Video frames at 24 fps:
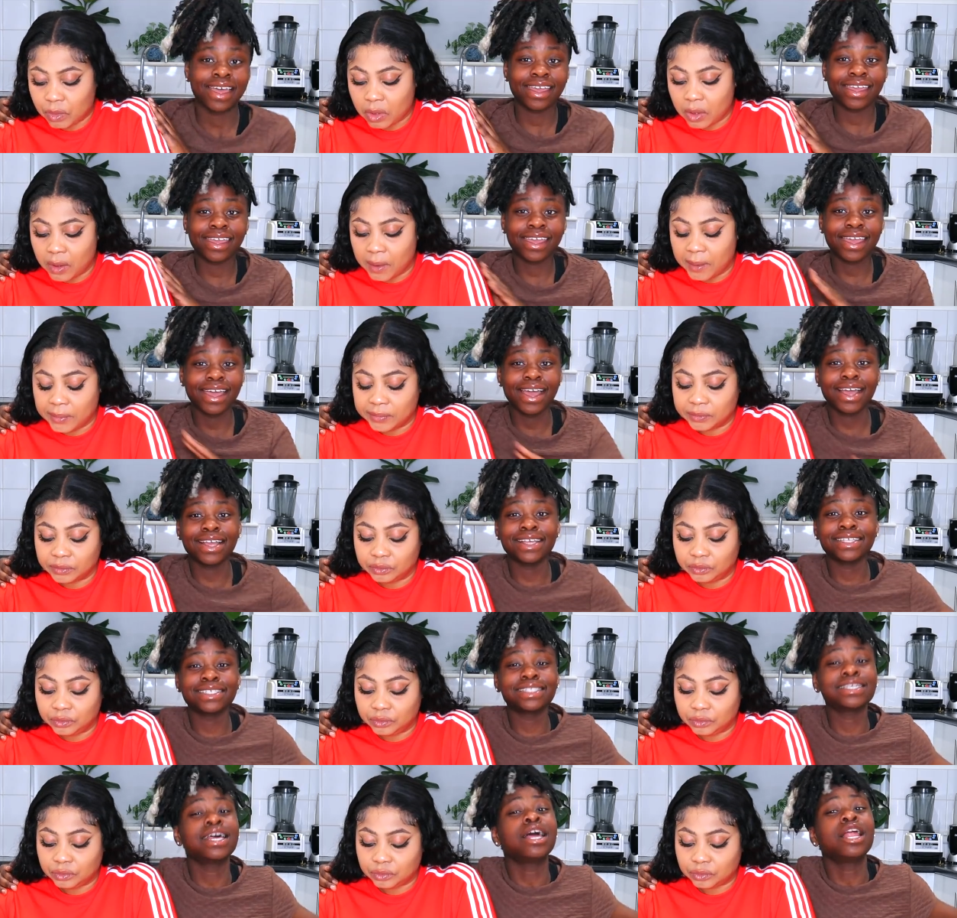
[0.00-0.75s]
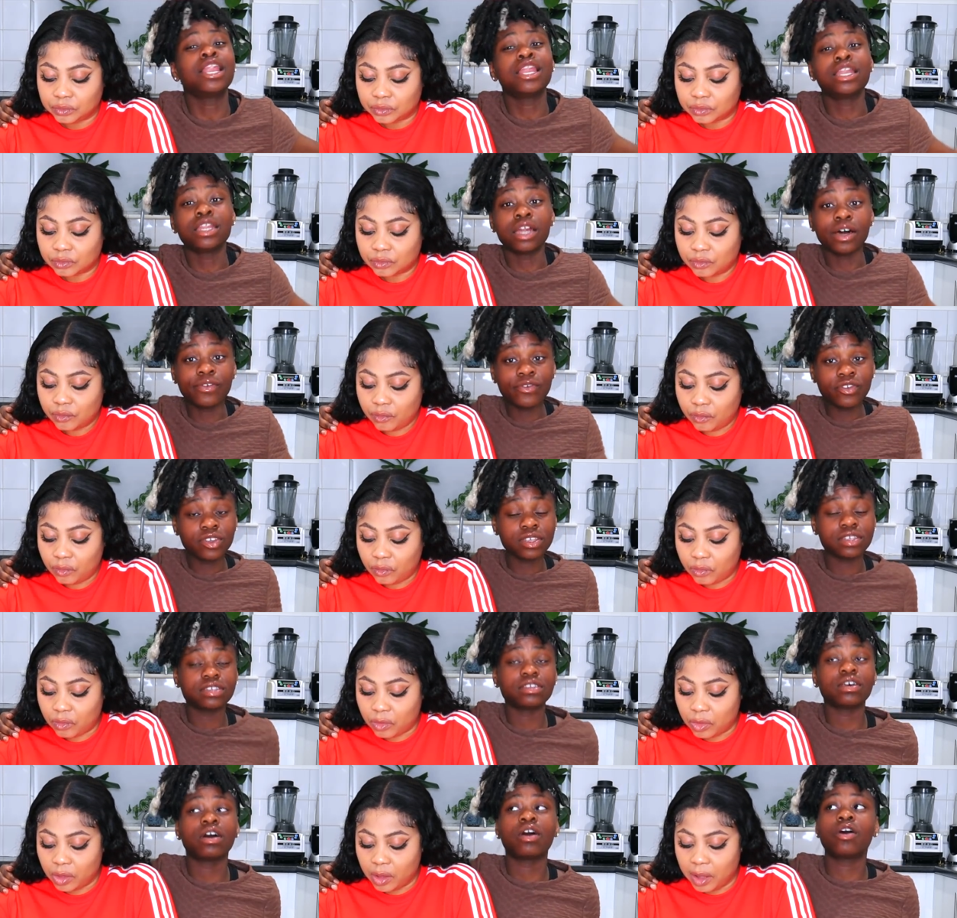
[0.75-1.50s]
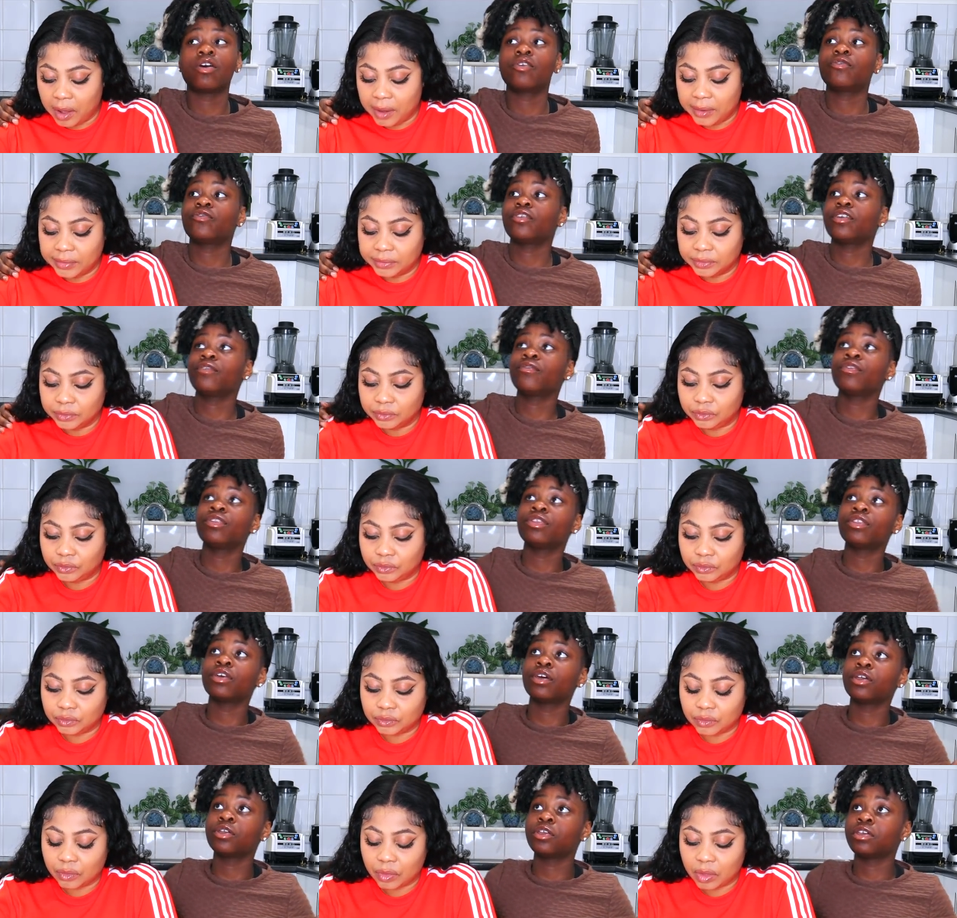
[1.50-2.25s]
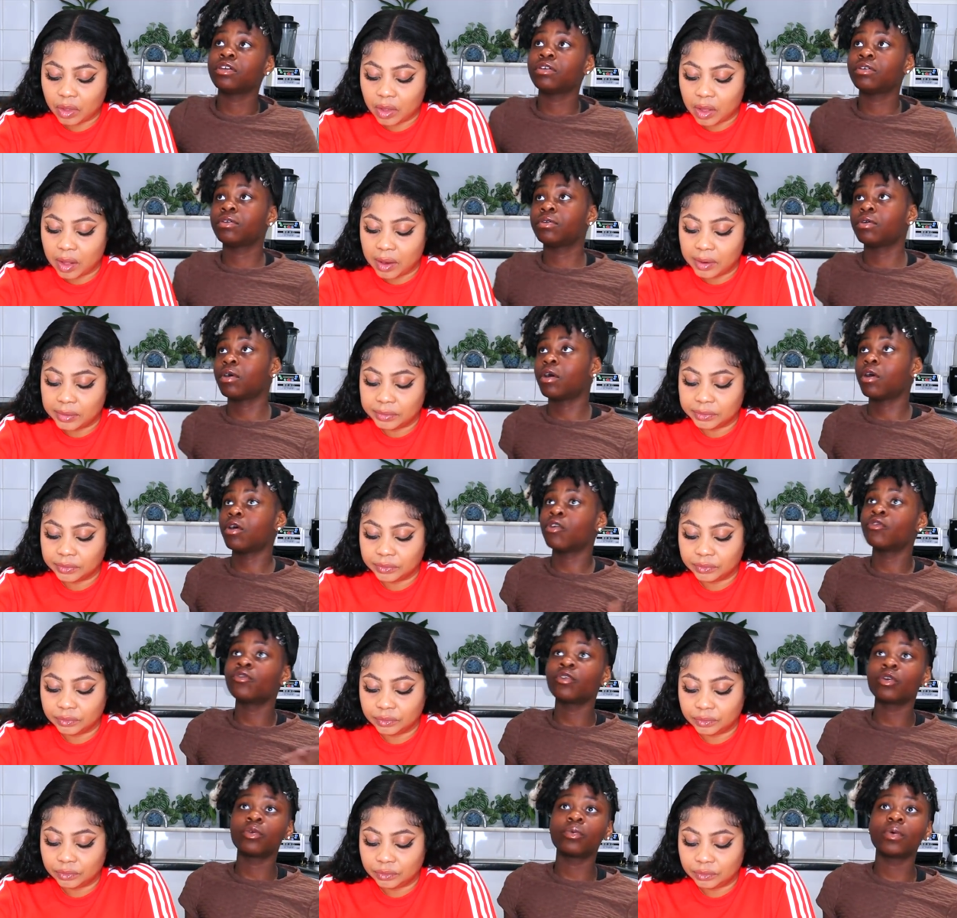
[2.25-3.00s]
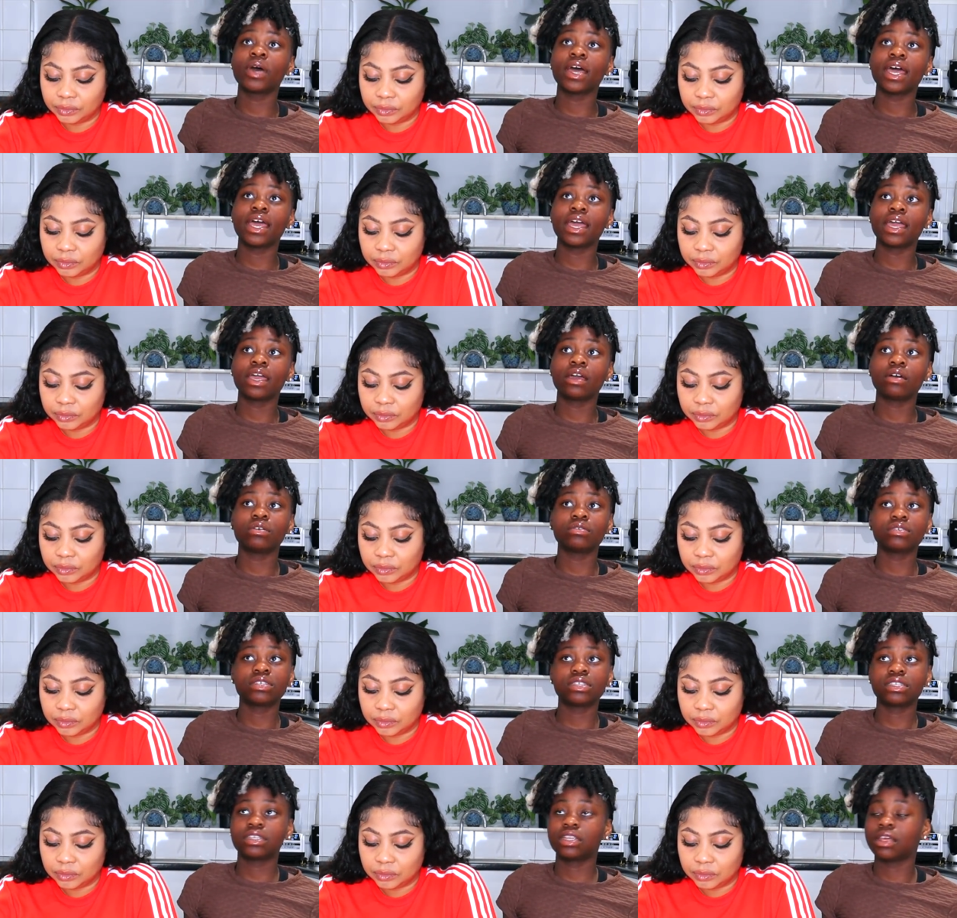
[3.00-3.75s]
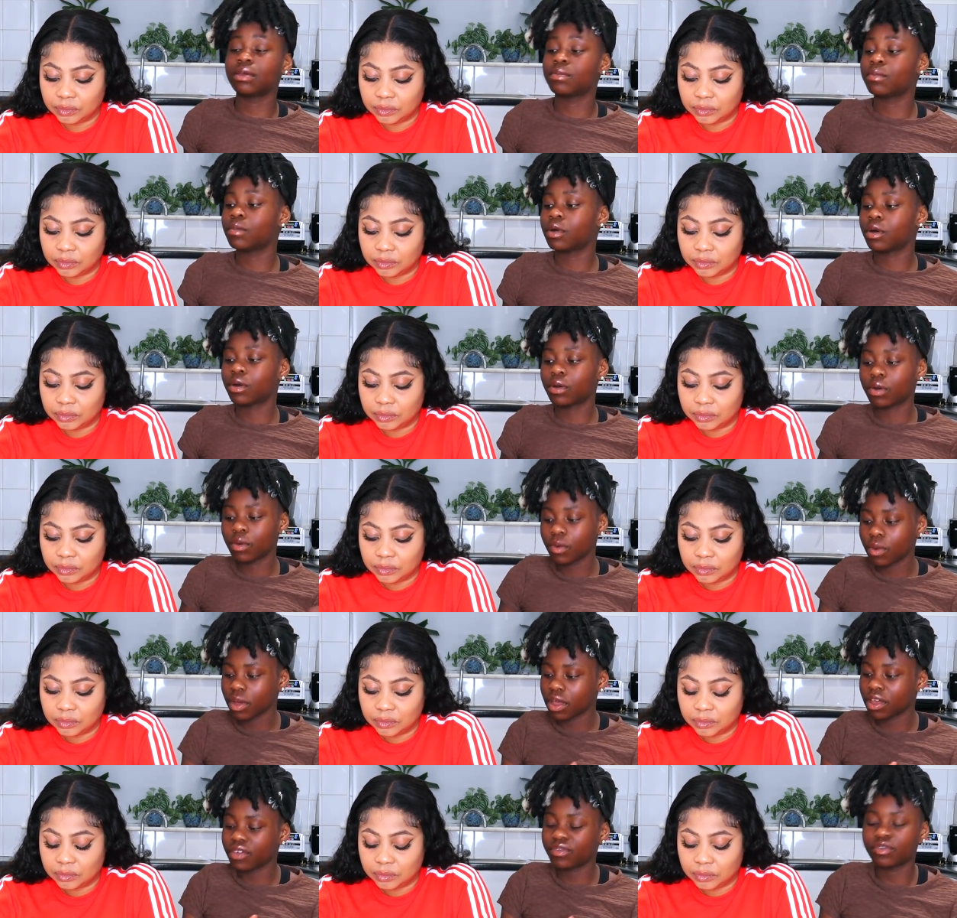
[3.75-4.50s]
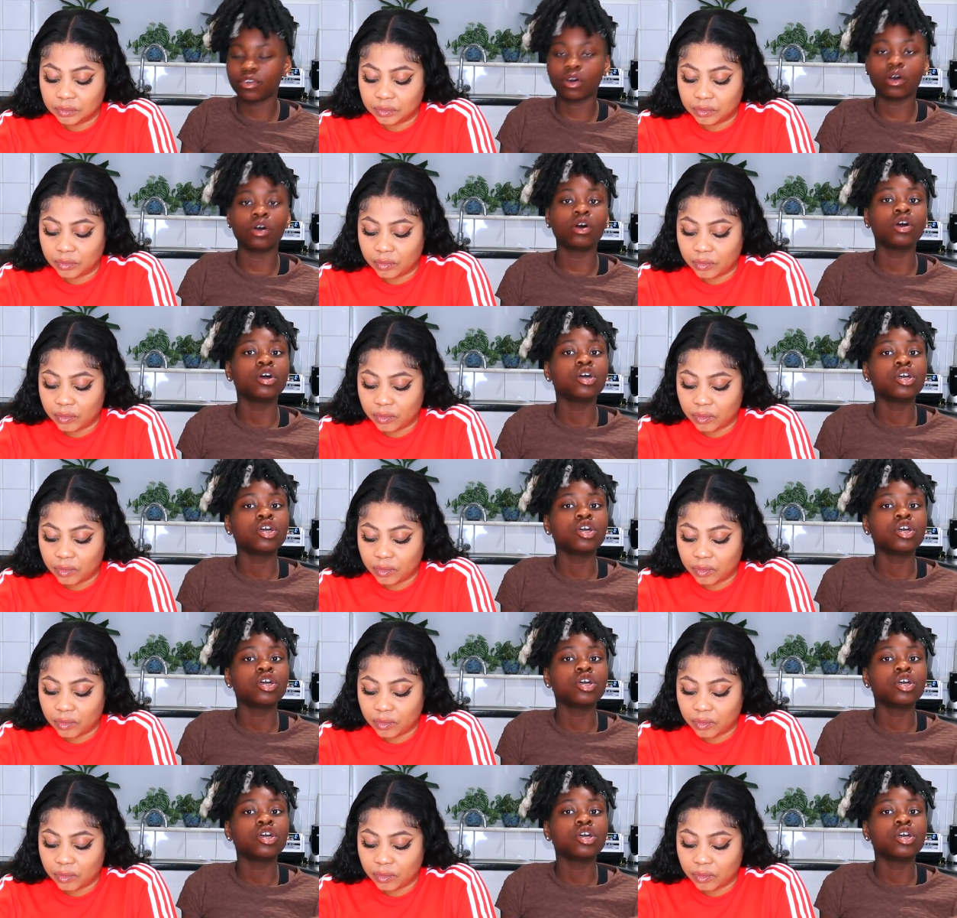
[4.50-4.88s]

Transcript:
Speaker 1: guys, love yourself even though you're overweight or slim or whatever.